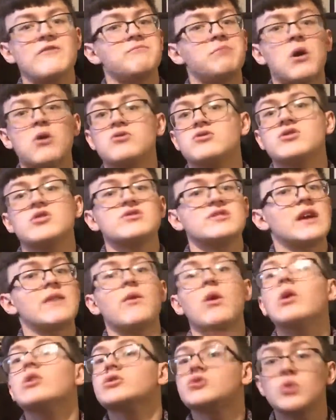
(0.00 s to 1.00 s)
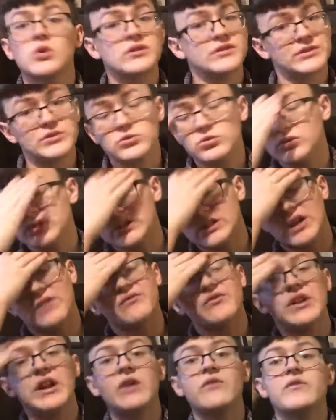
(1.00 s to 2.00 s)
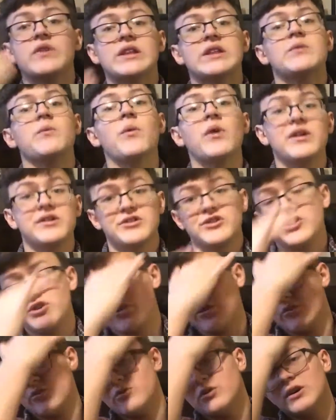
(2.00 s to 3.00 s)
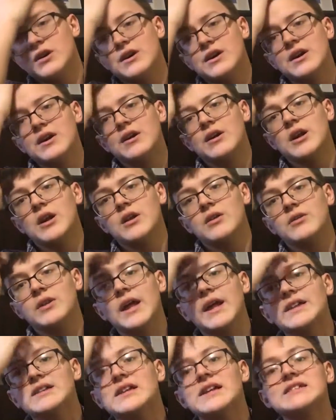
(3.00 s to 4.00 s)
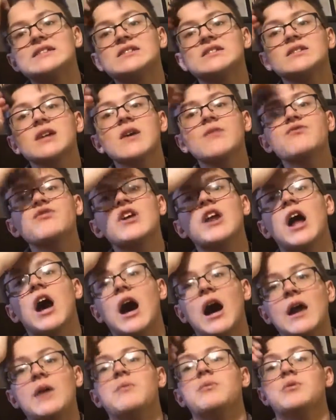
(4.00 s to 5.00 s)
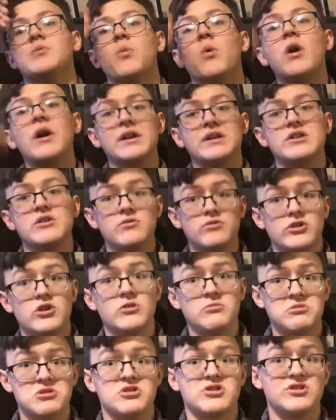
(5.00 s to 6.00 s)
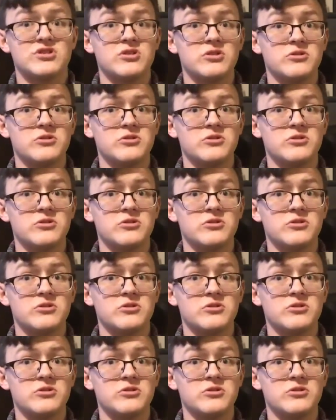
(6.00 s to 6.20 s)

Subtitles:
posters, they have all sorts of cool stuff that I really want to, it's stuff that I would want YouTubers